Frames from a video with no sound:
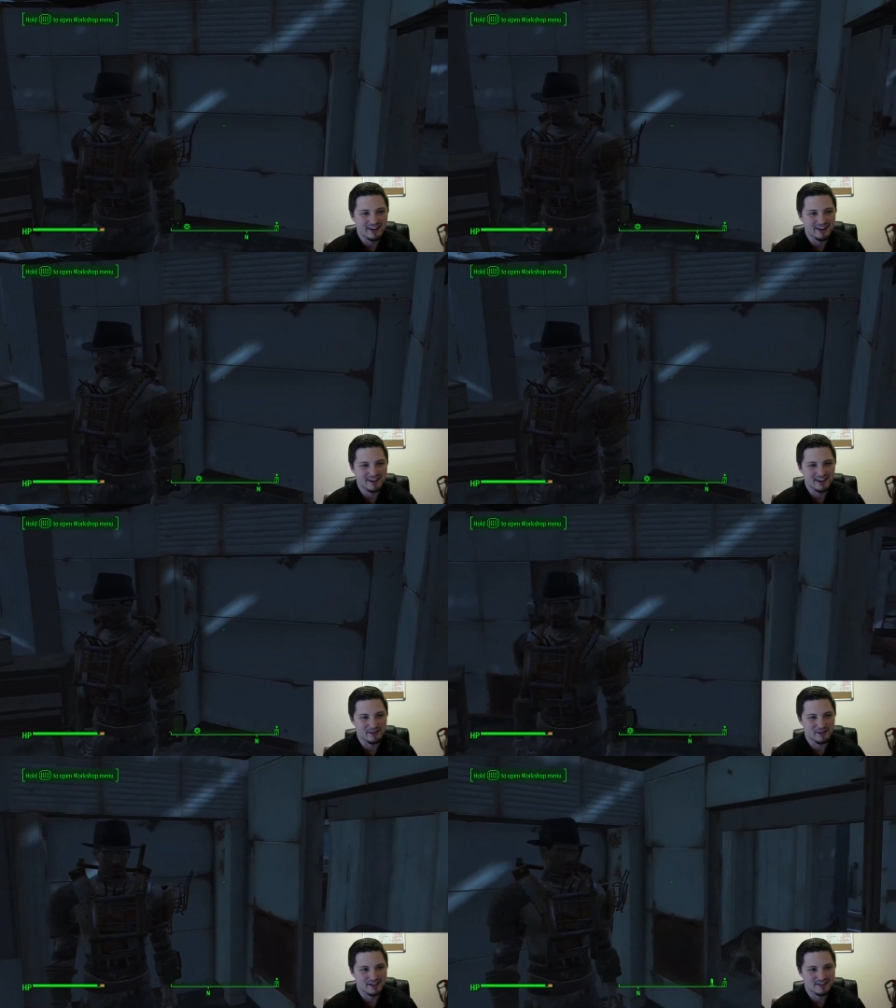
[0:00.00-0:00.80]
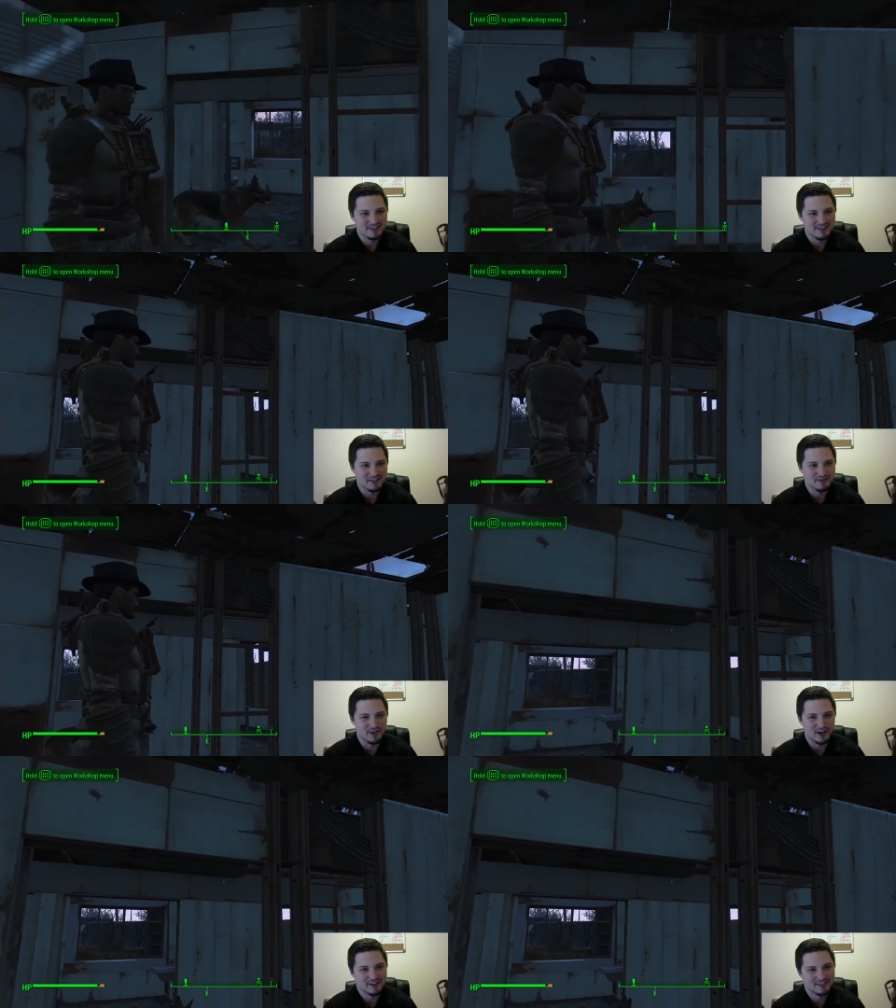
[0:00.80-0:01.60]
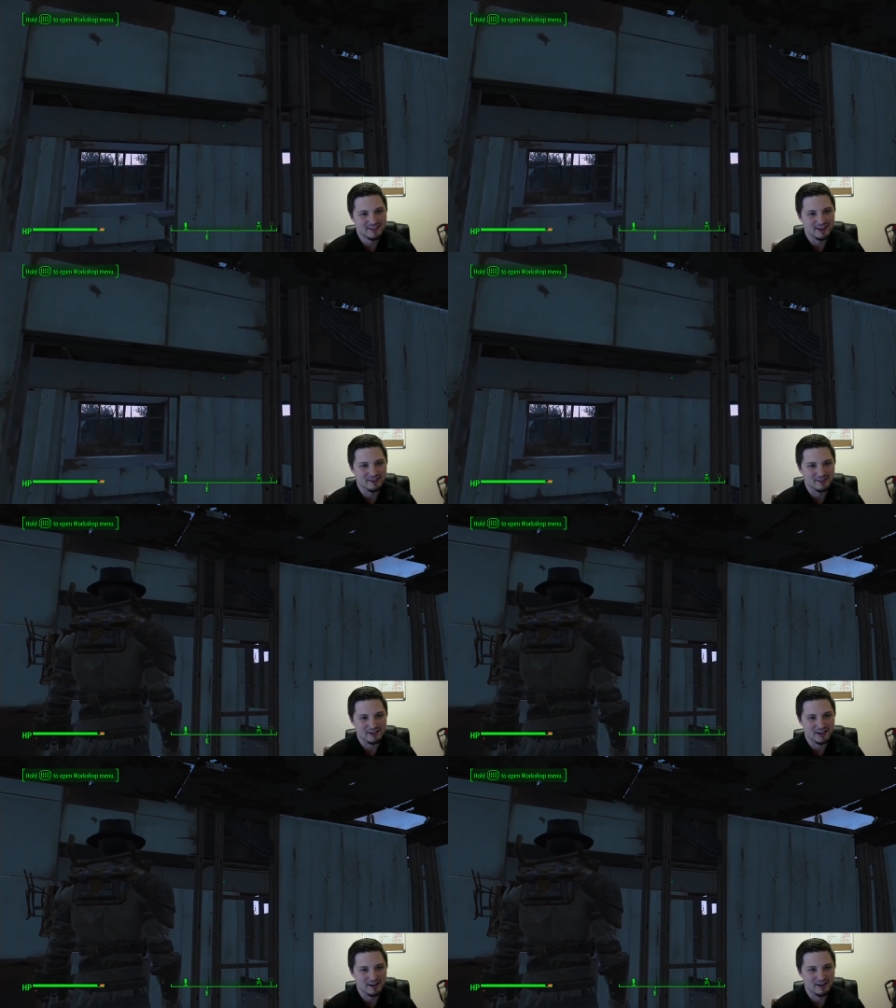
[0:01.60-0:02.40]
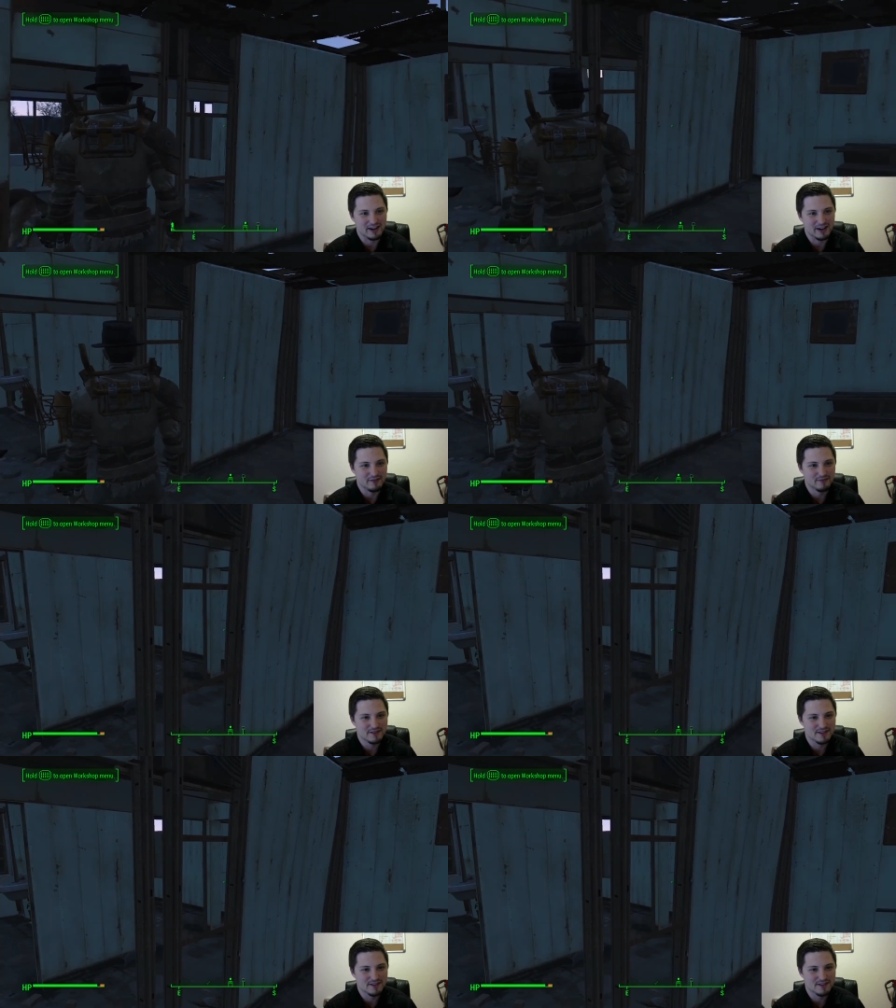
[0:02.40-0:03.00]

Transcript: Anyways, that's fine. I don't really care right now.